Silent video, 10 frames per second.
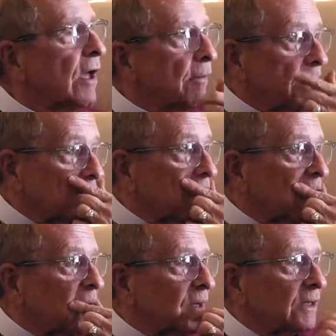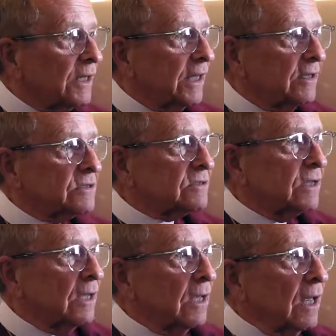But quickly, it's
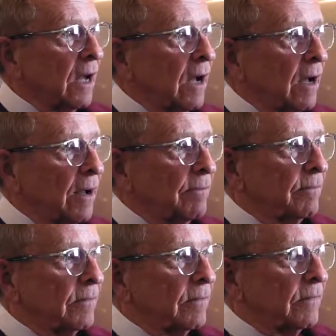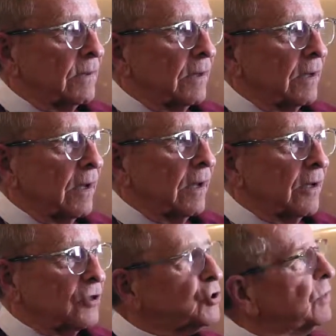um, uh,
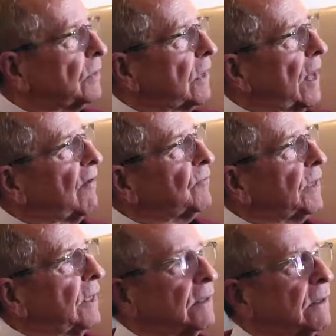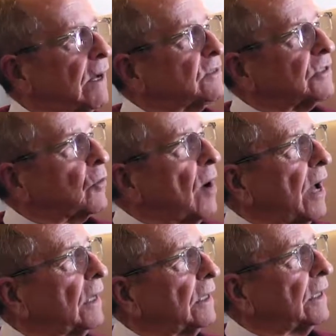she would have me uh, sit
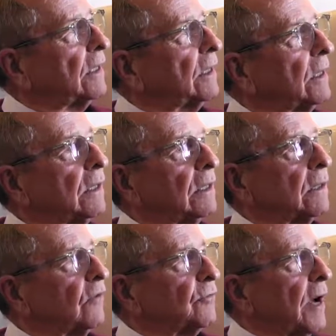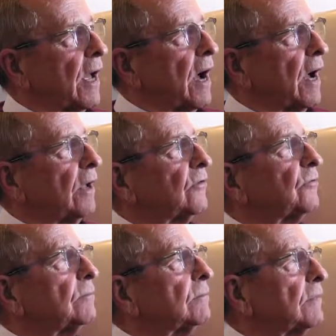quietly, close my eyes,
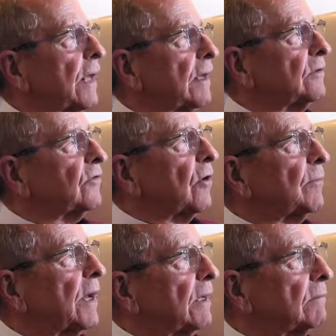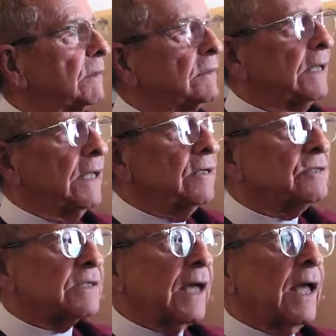hands on my knees,
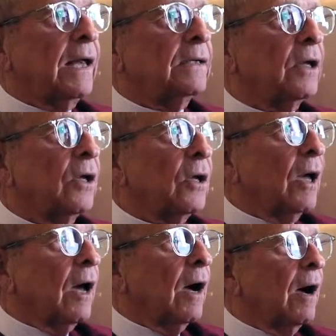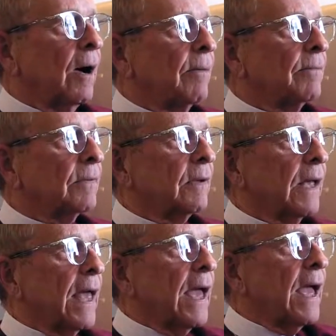and um,
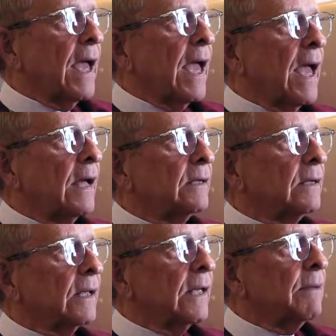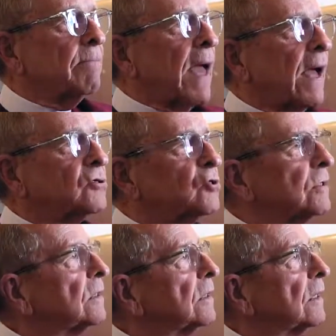and
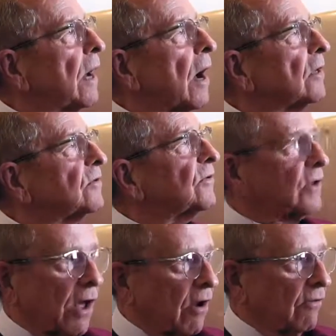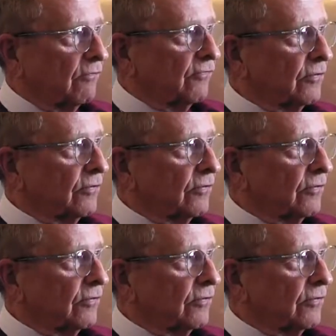imagine God's love